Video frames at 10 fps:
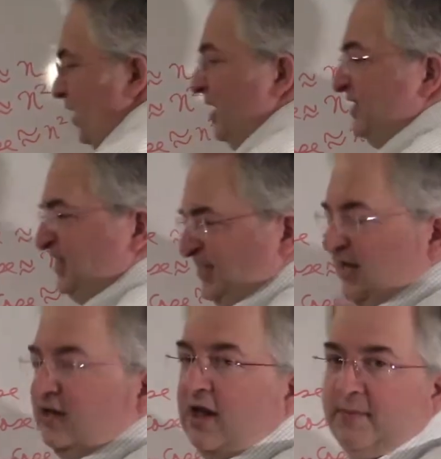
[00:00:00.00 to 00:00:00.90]
It's
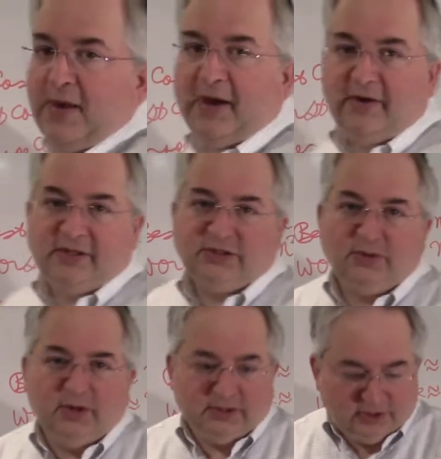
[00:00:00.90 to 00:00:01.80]
still about n
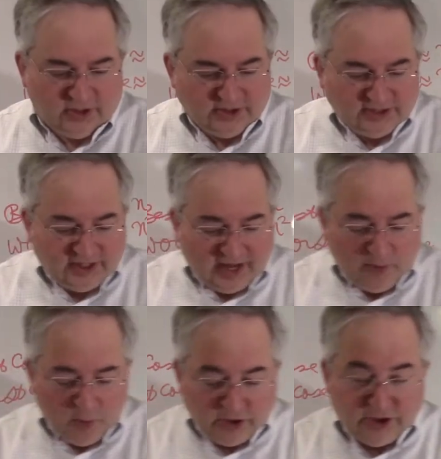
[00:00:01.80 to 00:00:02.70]
squared. So there's a lot of
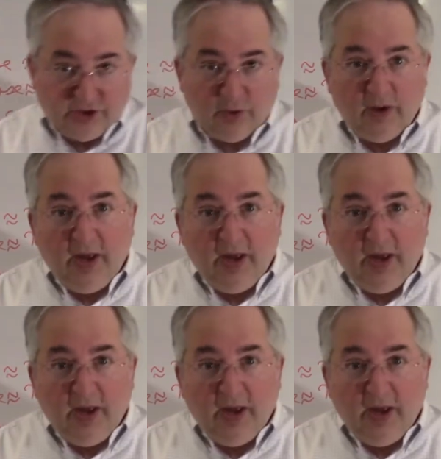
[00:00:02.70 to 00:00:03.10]
work to do.